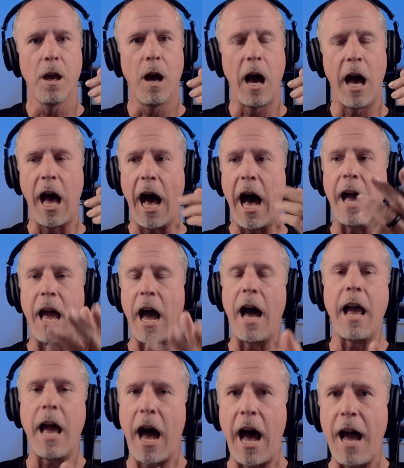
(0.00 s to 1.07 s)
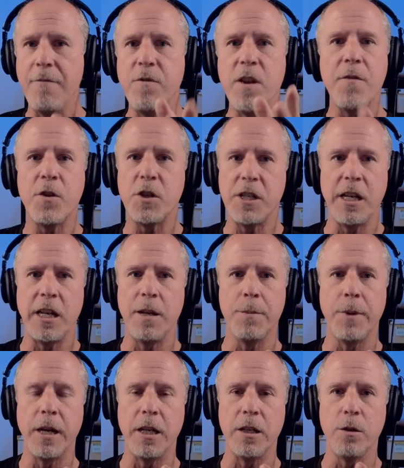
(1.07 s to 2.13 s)
I've never seen
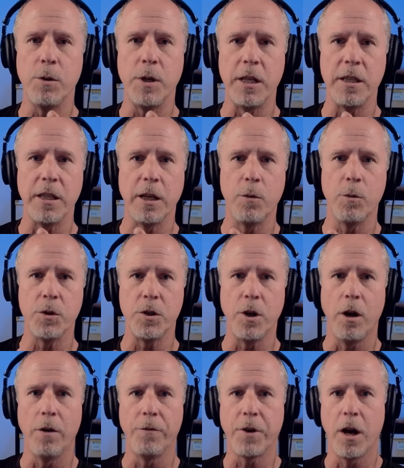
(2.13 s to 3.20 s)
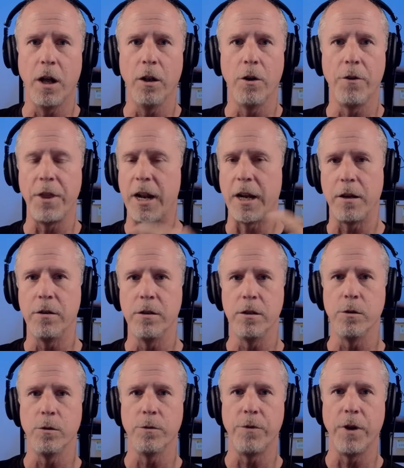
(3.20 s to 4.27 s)
anybody do anything in Resolve color that I couldn't
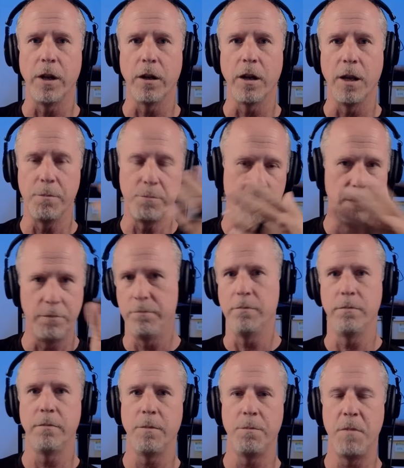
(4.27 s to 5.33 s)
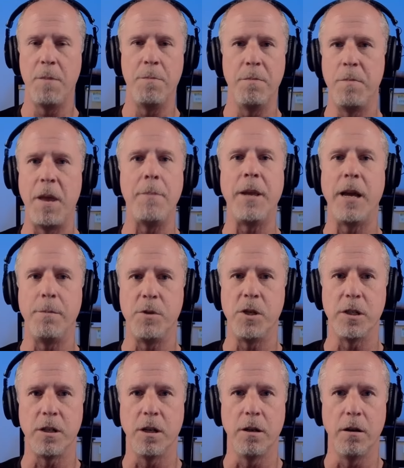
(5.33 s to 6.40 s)
do in Final Cut, but maybe I'm
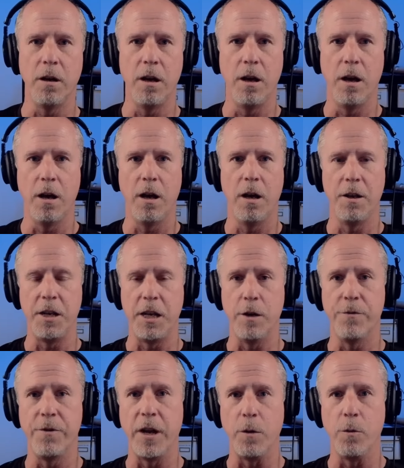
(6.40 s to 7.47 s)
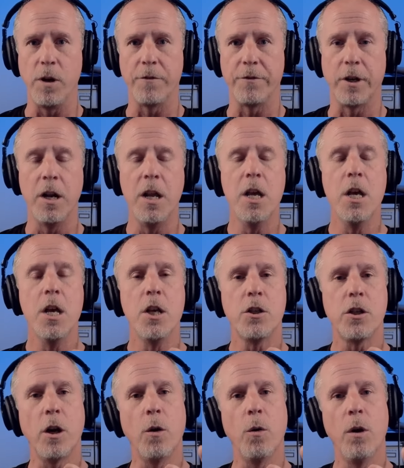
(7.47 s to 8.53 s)
just a neophyte, whatever.
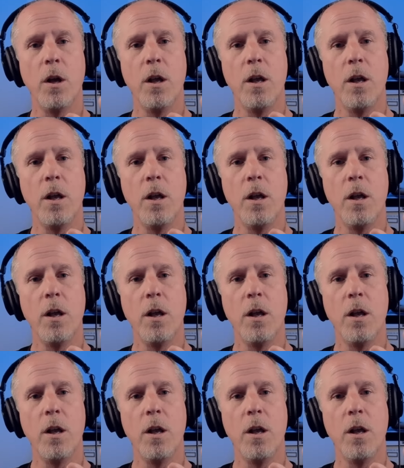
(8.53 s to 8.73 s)
So